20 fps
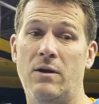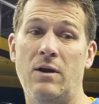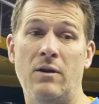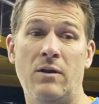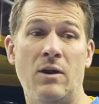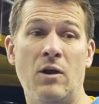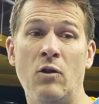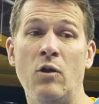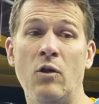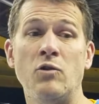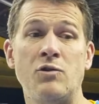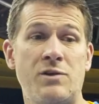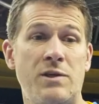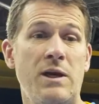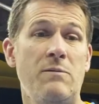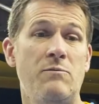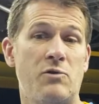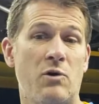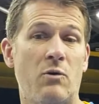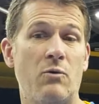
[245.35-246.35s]
But no, those
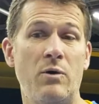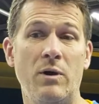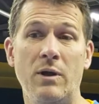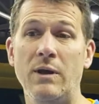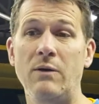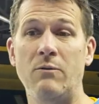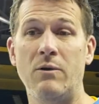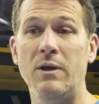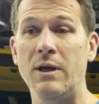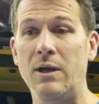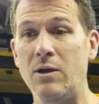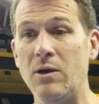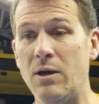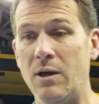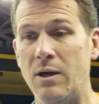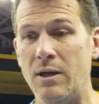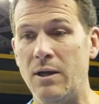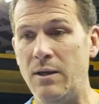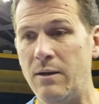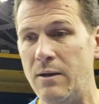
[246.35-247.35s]
teams are really, really
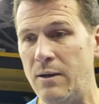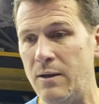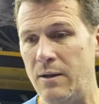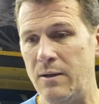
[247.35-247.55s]
good.